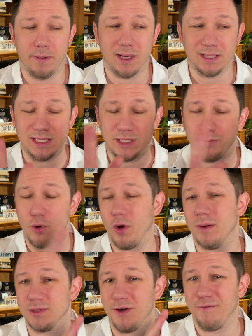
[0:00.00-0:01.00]
because these
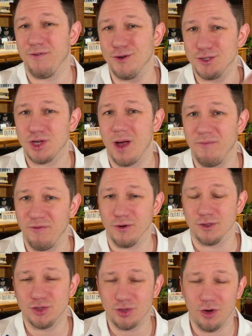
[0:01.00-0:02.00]
programs are first come,
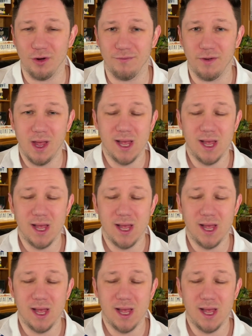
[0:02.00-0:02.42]
first served.